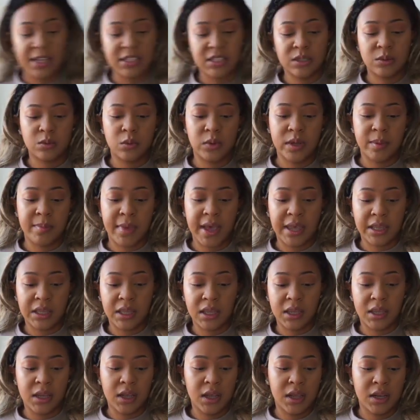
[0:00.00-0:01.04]
just went back
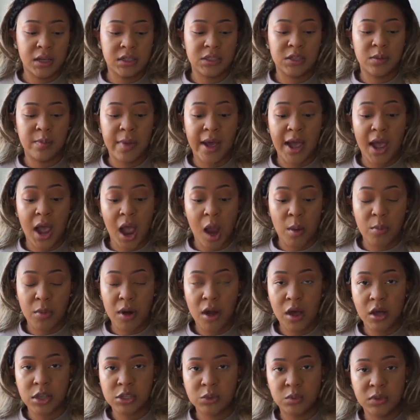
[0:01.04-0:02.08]
into my
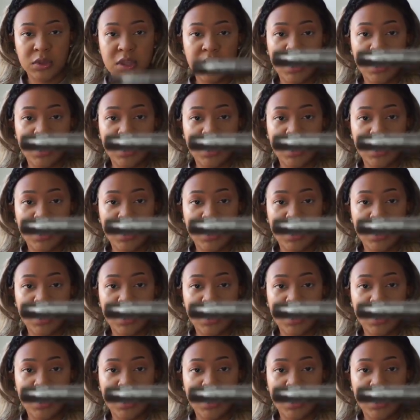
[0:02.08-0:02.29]
eyebrows with the